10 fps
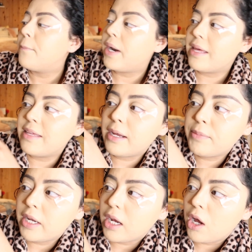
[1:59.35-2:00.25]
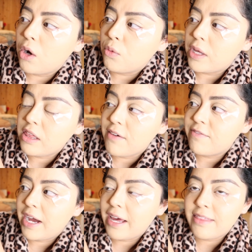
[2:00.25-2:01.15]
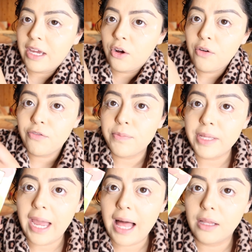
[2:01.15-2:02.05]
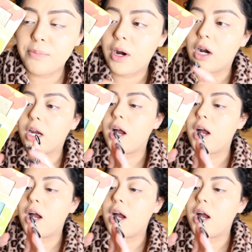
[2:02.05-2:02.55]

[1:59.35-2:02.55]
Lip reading: But I think I'm gonna go with Varadero from the Alamar